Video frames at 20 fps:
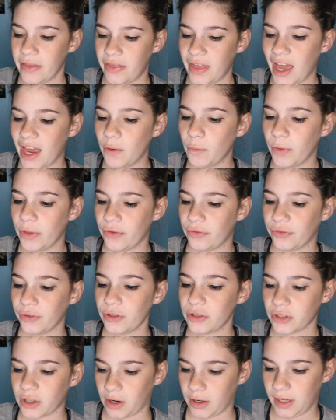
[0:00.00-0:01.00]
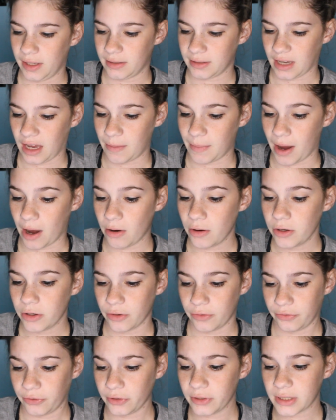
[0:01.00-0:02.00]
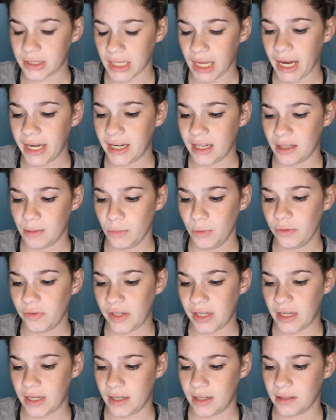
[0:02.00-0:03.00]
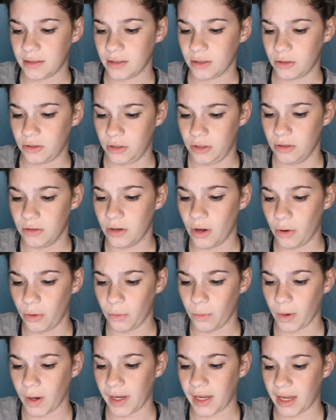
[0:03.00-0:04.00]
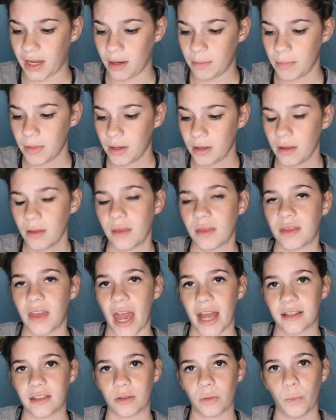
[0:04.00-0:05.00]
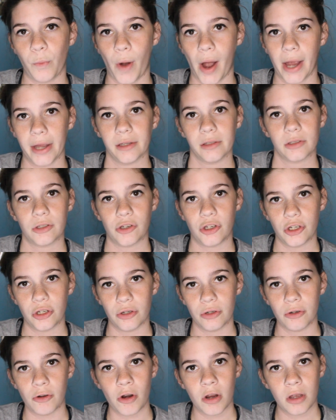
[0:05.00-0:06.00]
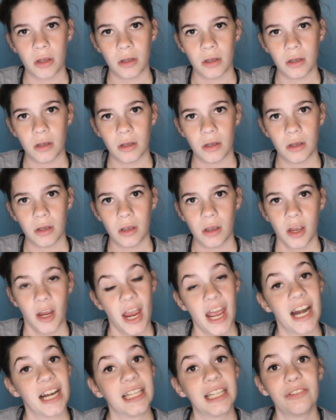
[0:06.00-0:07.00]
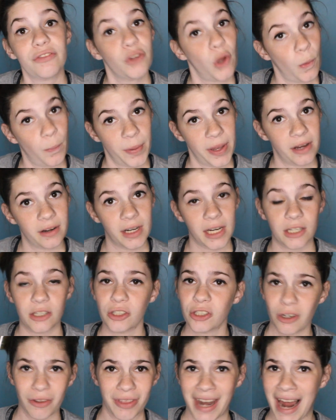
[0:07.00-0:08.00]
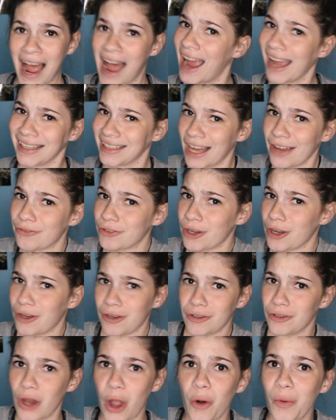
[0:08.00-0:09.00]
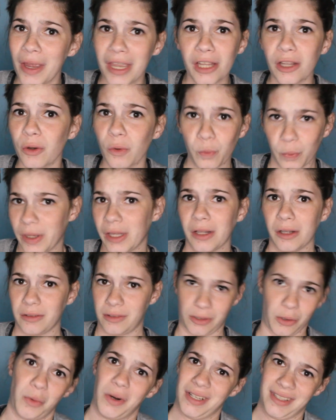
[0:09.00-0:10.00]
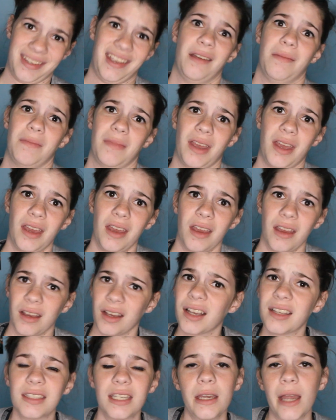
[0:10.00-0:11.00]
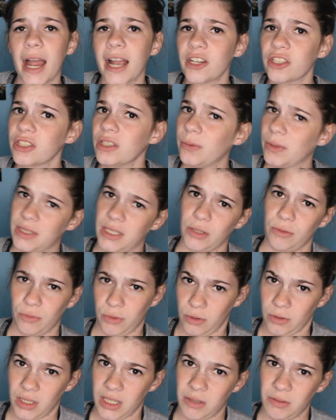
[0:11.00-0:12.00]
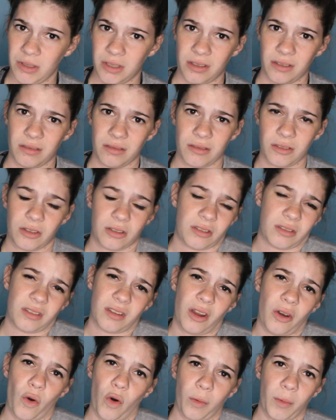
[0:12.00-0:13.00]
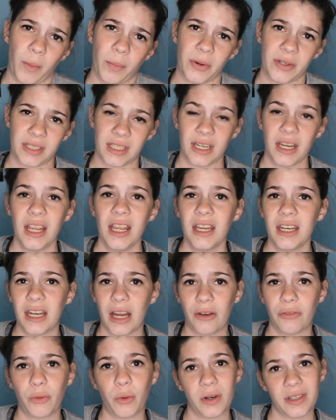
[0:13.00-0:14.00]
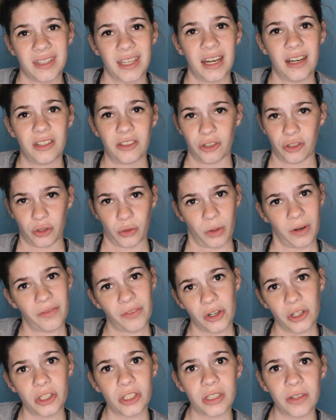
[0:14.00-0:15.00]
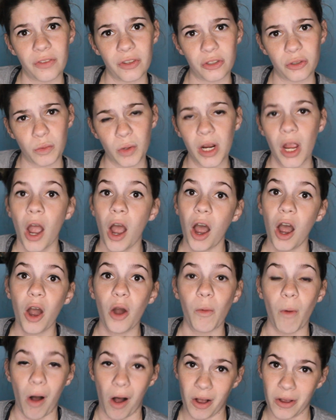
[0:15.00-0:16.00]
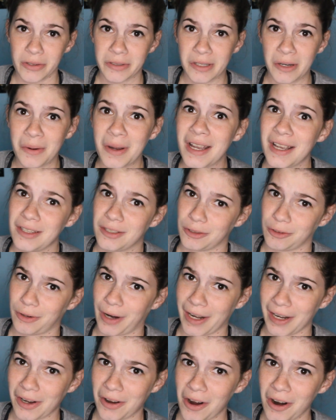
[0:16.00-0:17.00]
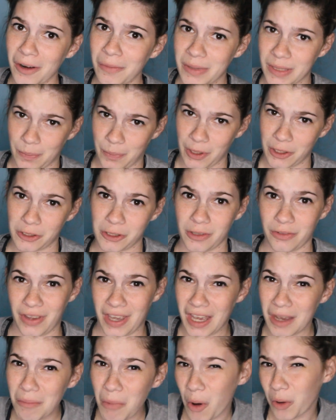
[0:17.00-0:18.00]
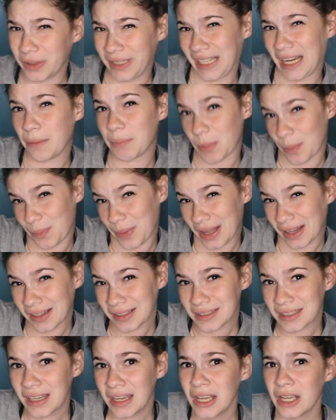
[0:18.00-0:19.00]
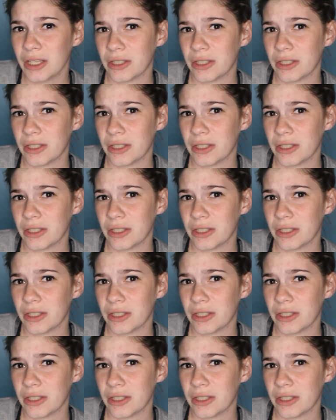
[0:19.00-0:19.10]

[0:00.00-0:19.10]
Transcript: Then, when the first Guardians came out, your first line in the movie is, do you know who I am? That's wild, dude. And I left no period to show that I left no ill will towards him. Because he actually wasn't rude. He was just a normal person. Now, of course, that is the short version of the story. Oh, also, his credit card was a picture of him holding up a belt.